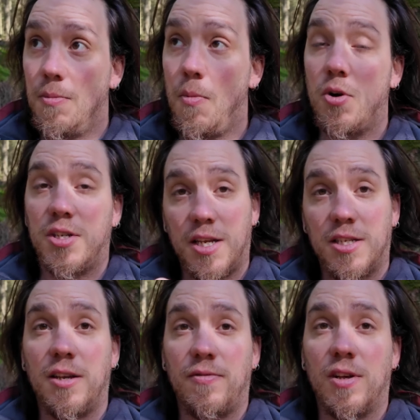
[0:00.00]
the more
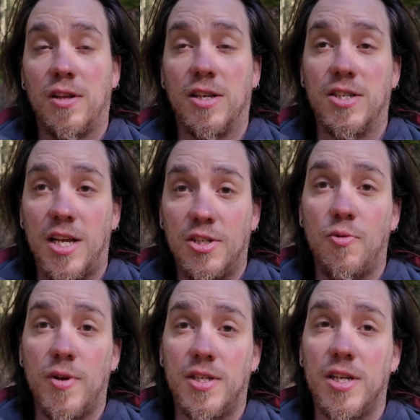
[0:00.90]
sensitive the
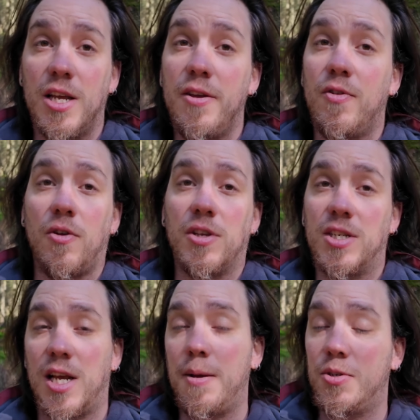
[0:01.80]
sensor is, even on the
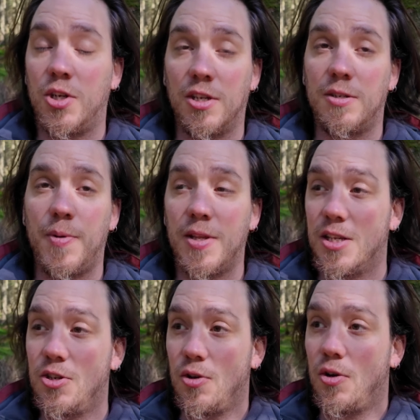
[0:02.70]
same shutter speed,
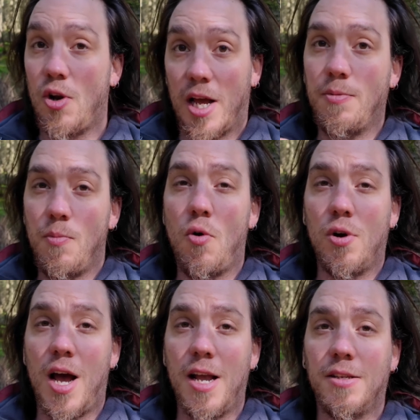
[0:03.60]
it's going to collect
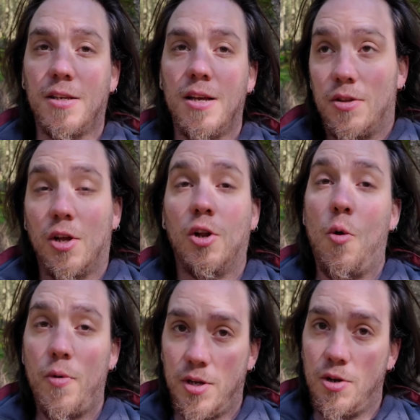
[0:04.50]
more light. The
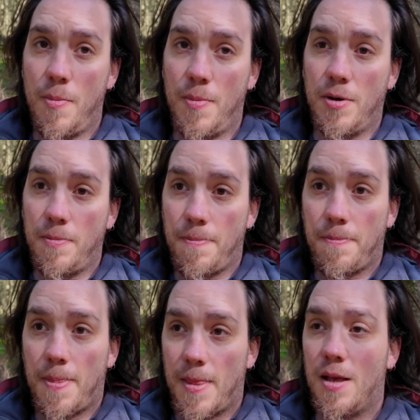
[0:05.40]
lower the number,
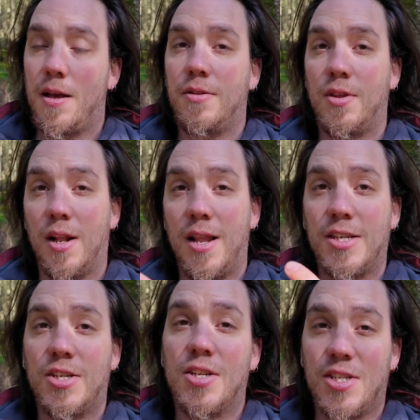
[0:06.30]
the
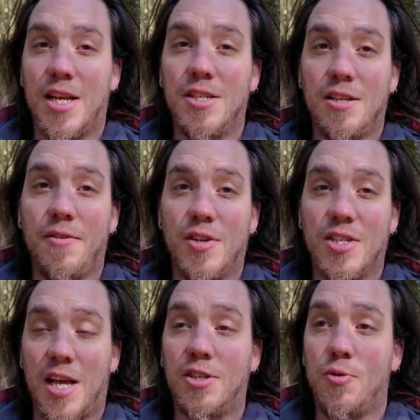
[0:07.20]
less sensitive the
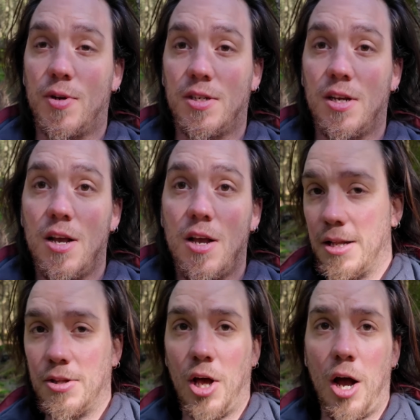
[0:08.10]
sensor is.
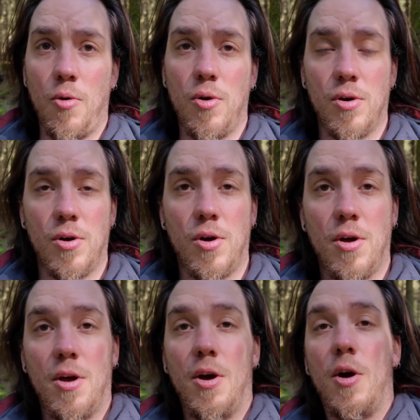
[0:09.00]
And now,
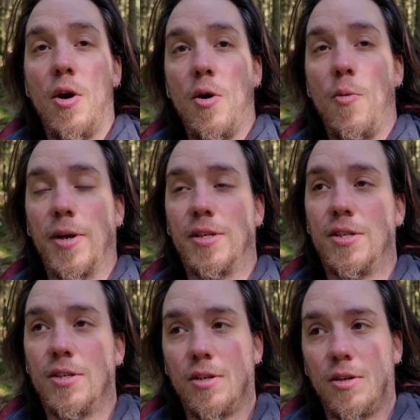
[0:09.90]

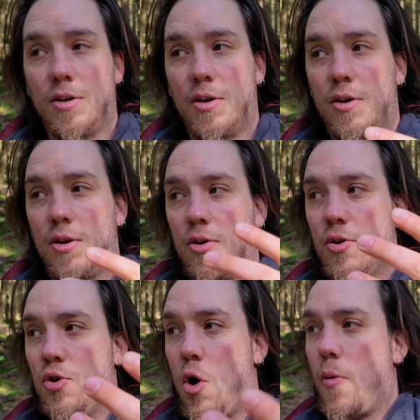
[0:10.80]
with
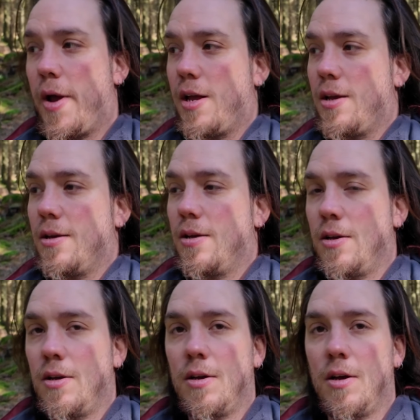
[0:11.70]
knowing
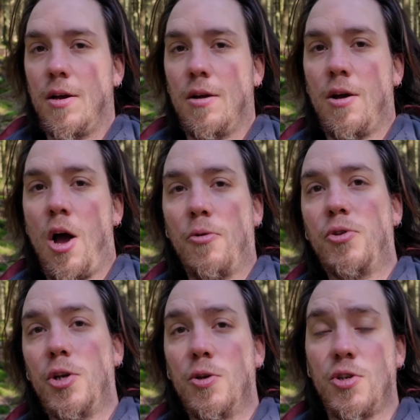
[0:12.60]
how
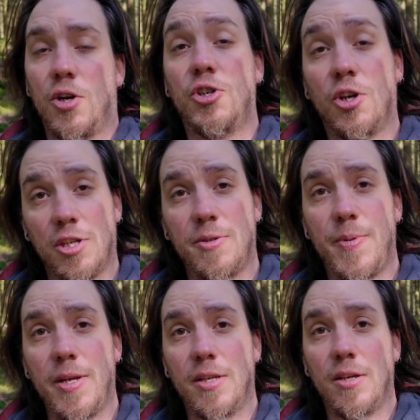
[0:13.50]
to use our shutter
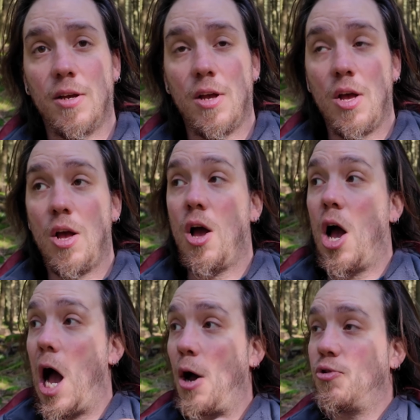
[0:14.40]
speed,
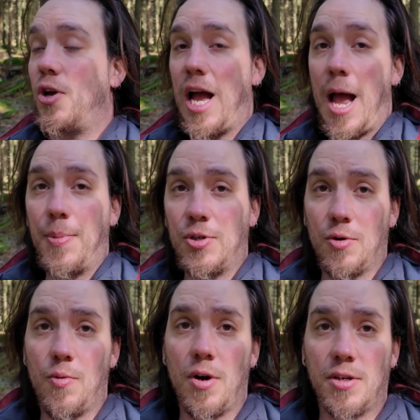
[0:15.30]
how the
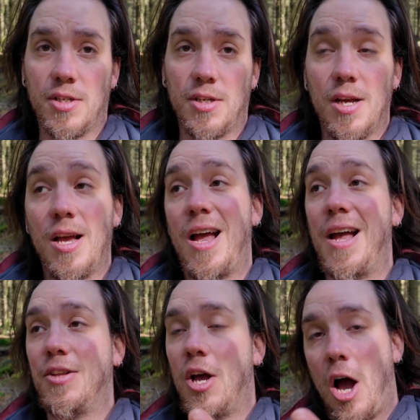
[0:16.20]
aperture works,
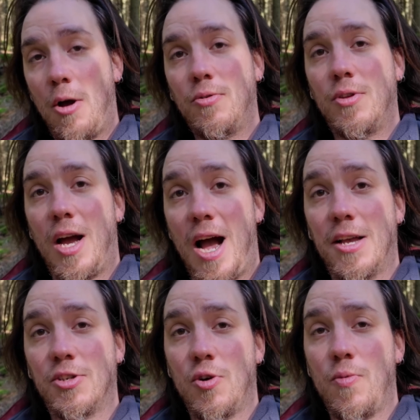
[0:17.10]
and how the
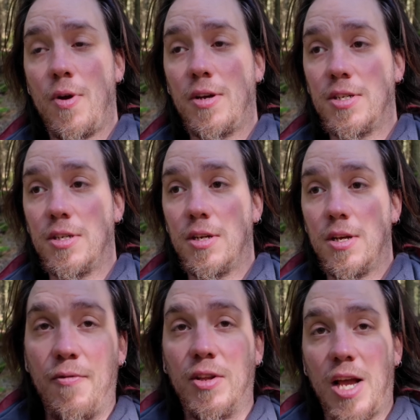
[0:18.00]
ISO works,
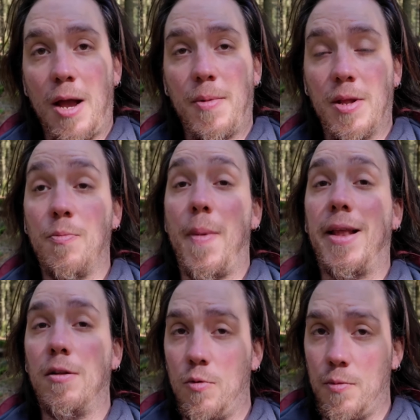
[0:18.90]
every time in
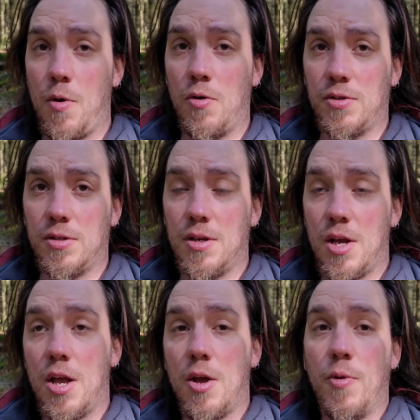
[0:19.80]
manual mode
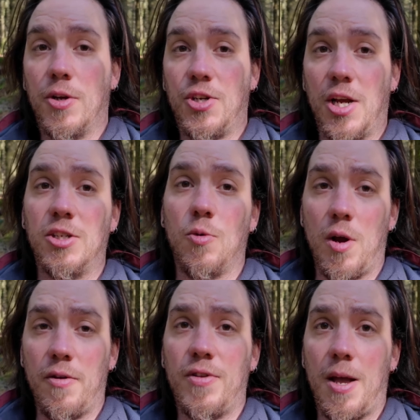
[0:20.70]
we change
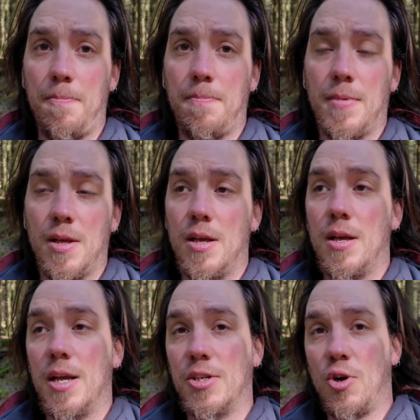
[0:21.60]
one of them,
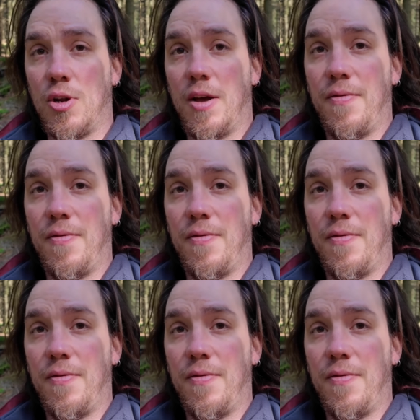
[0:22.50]
it's going to